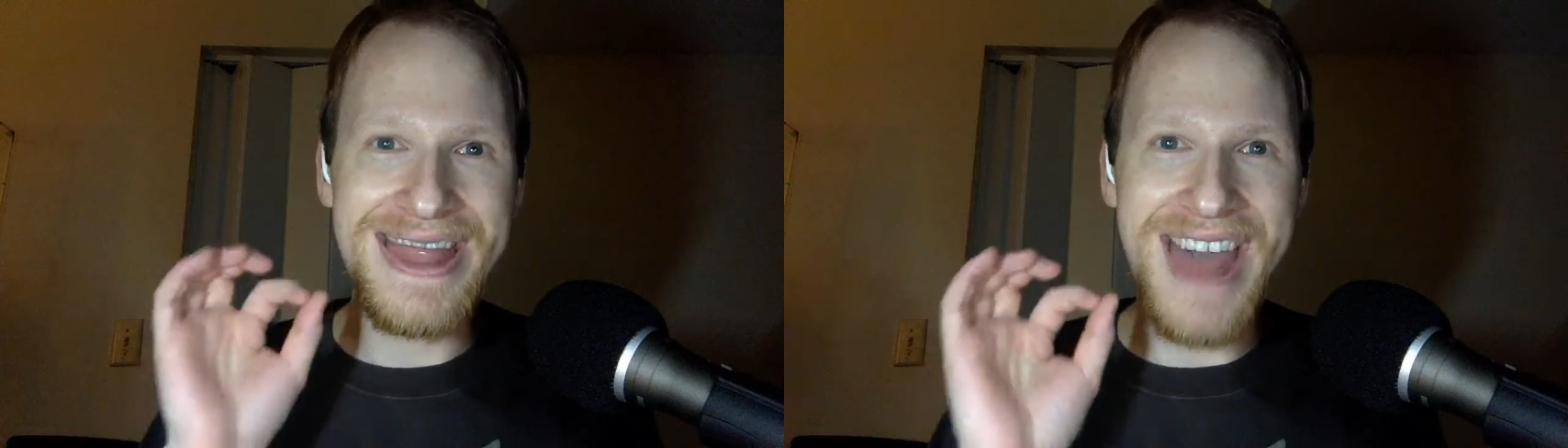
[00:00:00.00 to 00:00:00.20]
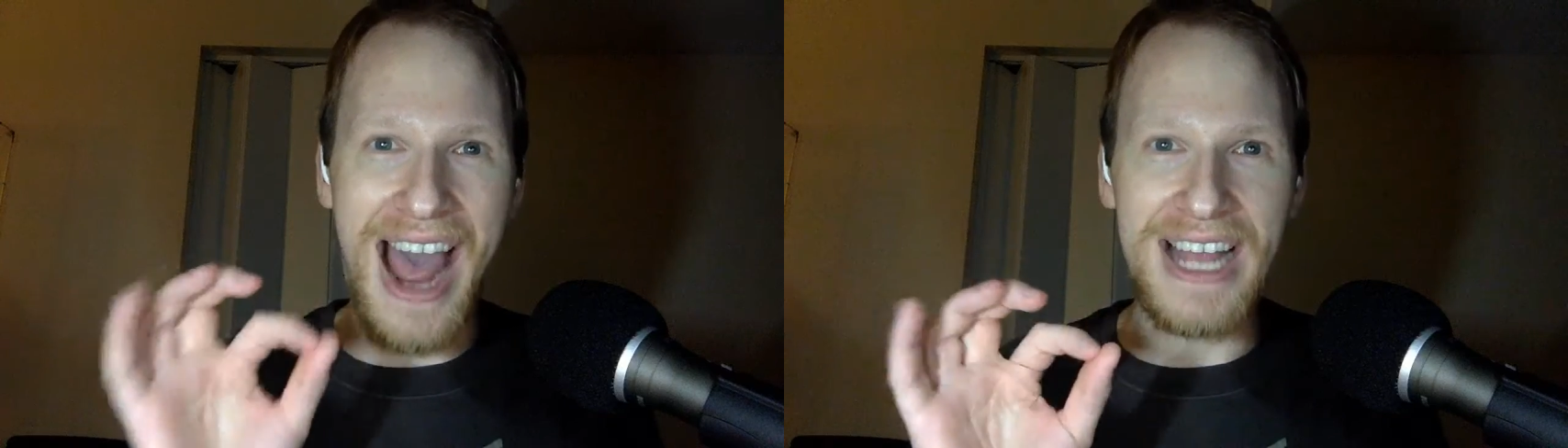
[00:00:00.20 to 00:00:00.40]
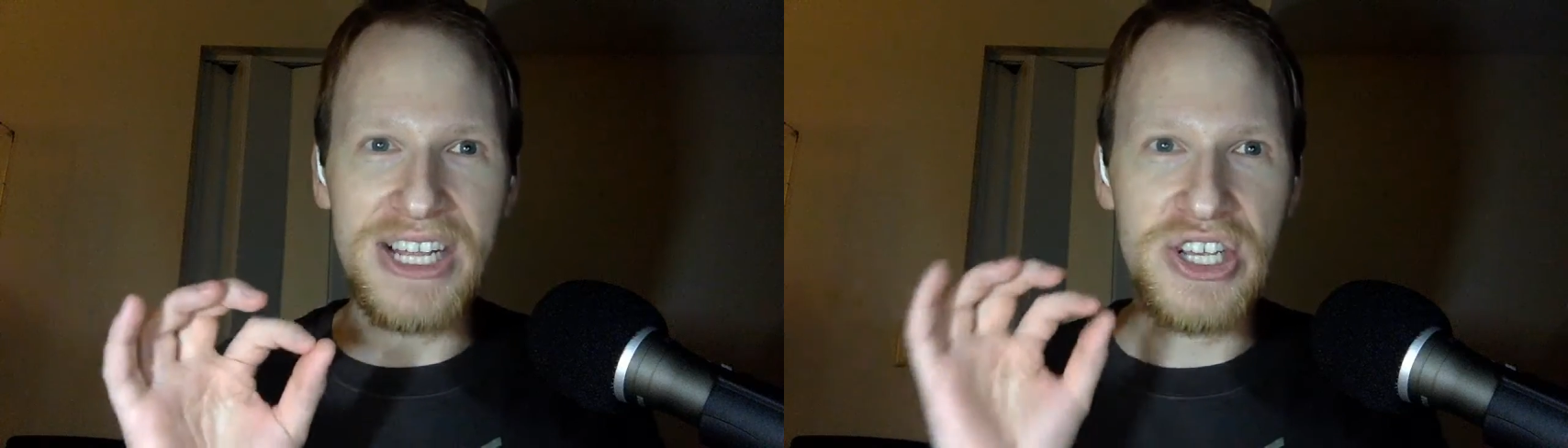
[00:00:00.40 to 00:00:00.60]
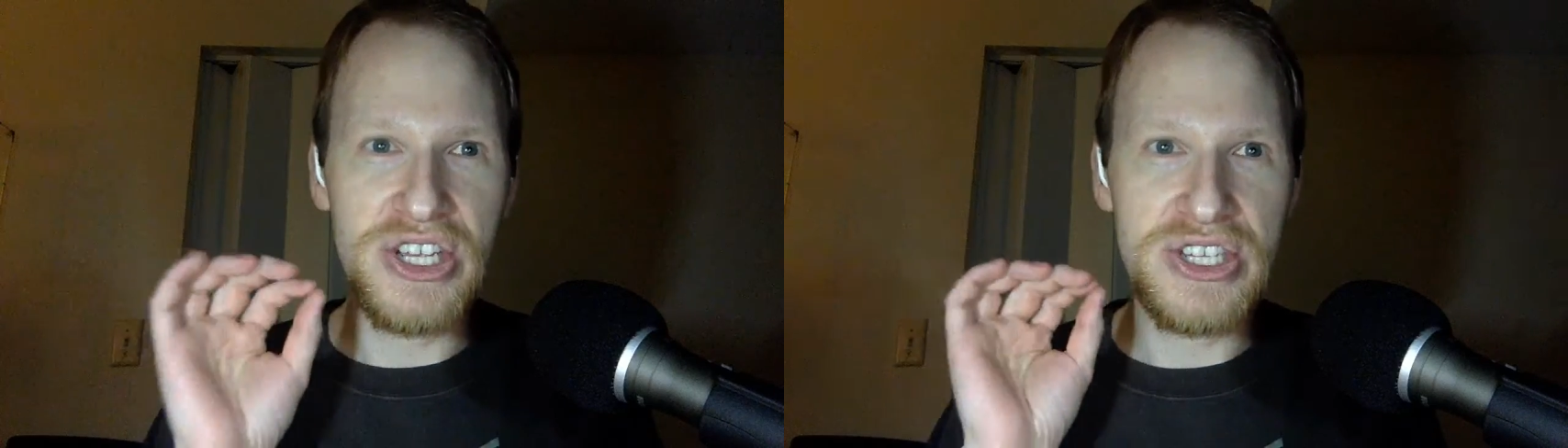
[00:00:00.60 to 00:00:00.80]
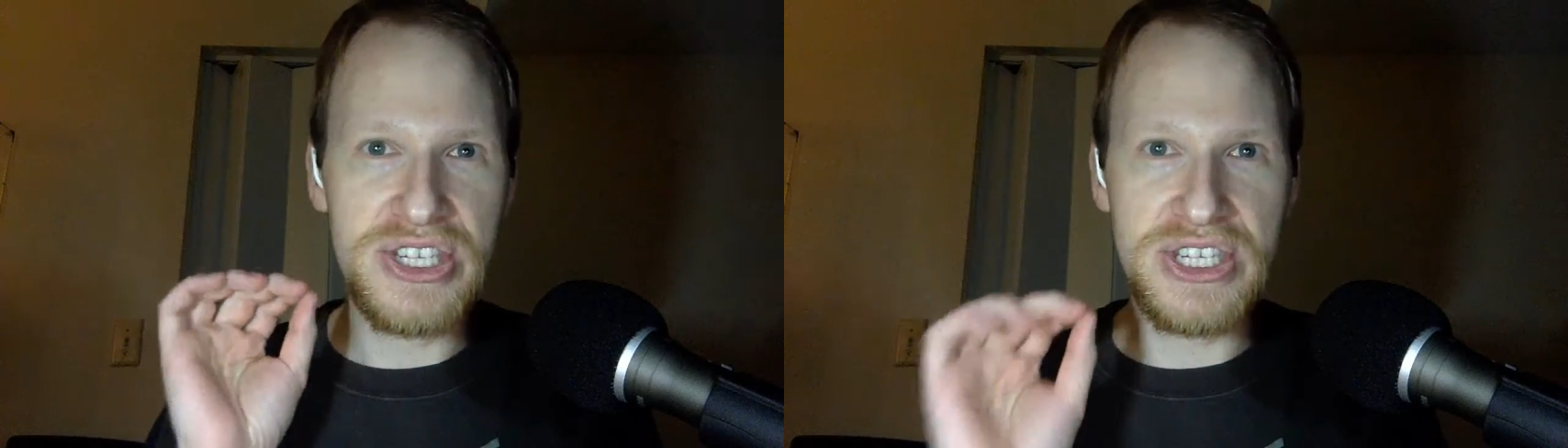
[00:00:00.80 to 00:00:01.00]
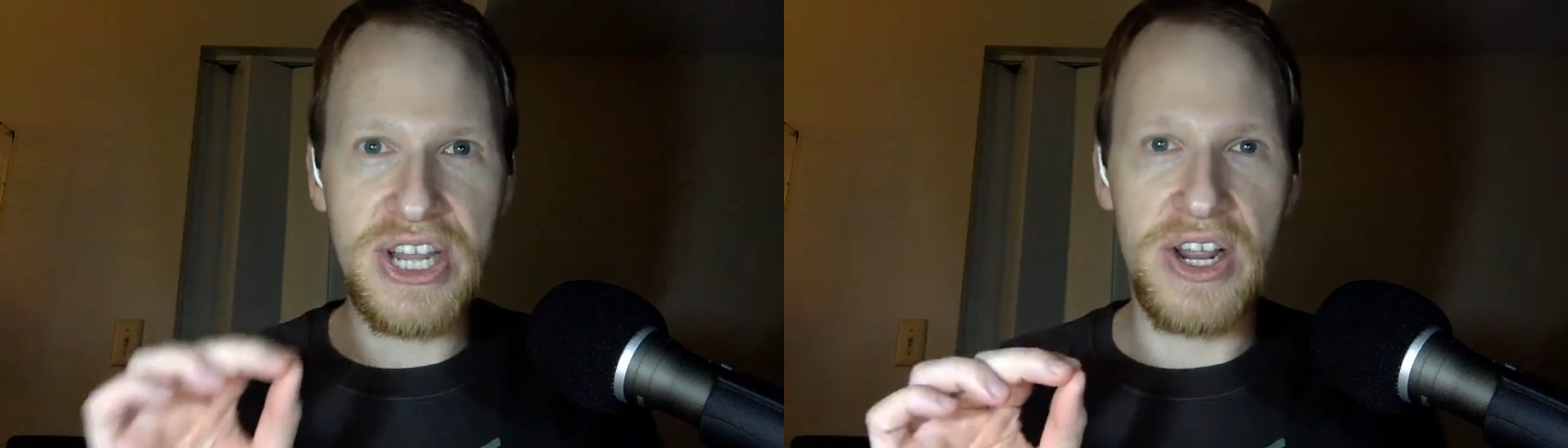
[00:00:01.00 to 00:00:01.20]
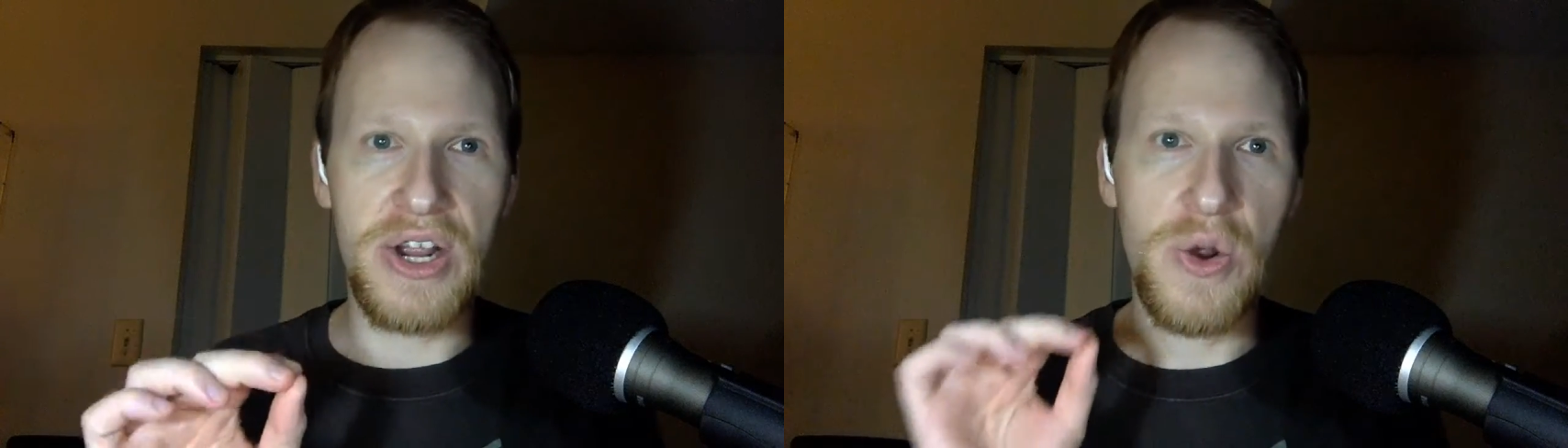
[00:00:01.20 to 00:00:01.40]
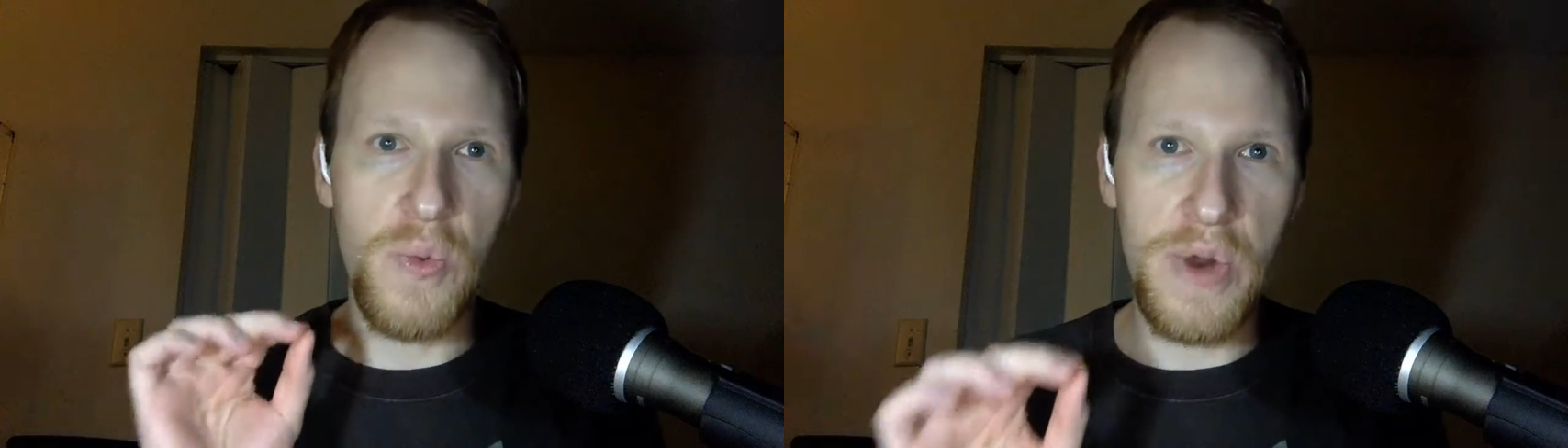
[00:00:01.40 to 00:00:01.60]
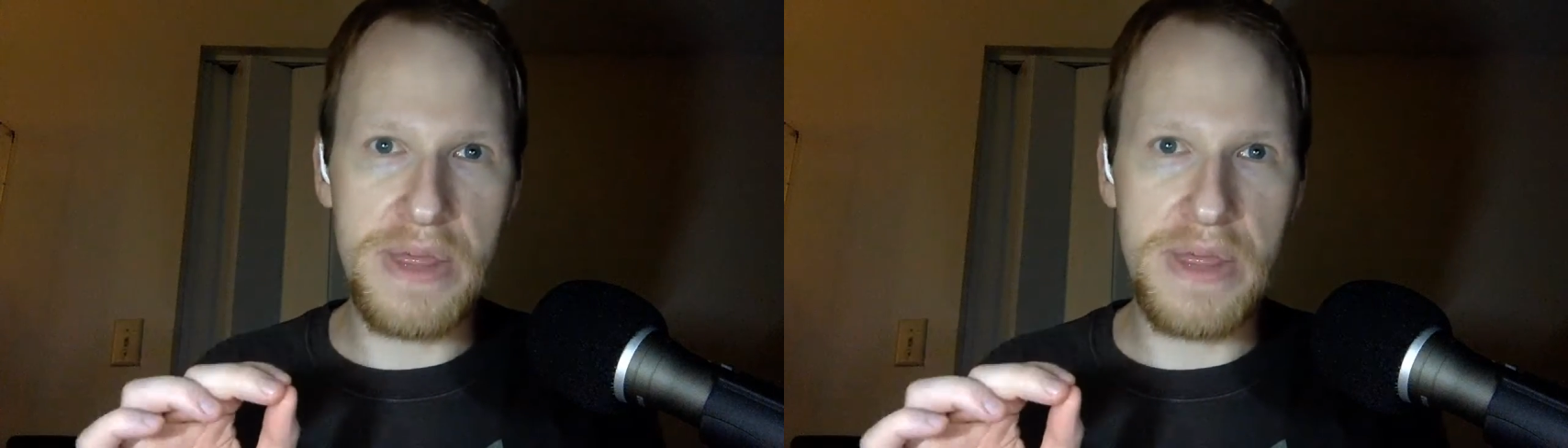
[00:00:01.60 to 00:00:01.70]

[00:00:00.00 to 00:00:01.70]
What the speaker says: That stuck